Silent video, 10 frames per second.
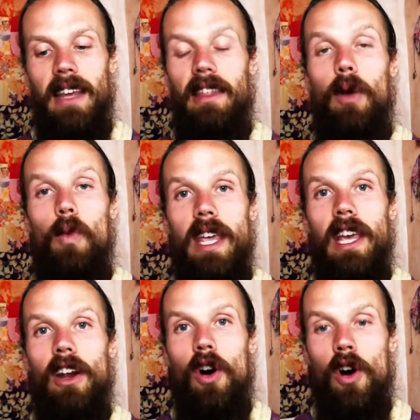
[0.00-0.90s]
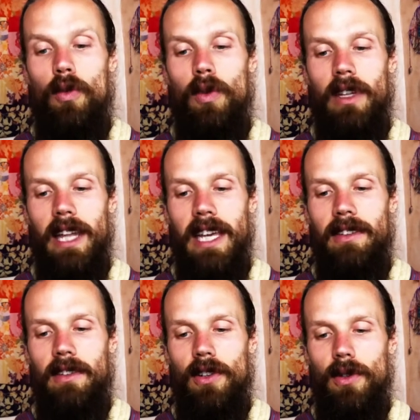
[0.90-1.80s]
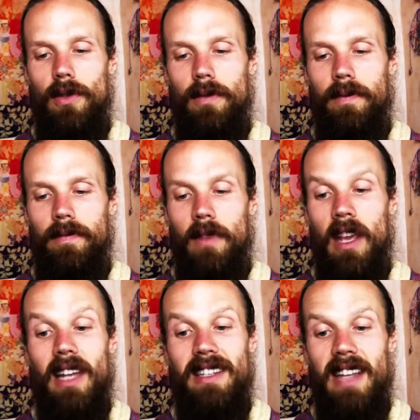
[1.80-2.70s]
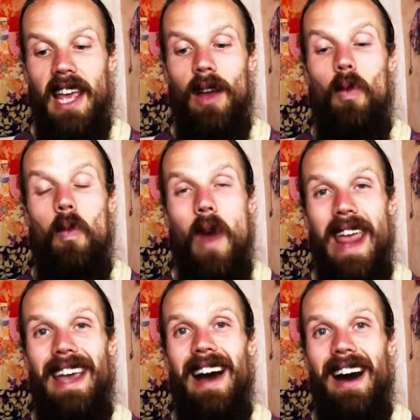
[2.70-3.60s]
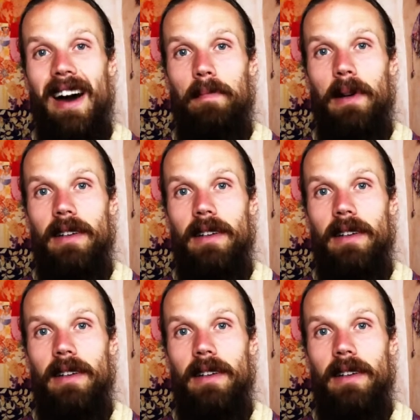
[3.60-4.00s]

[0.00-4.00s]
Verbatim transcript: that we can all relate to, and saying, Wake up!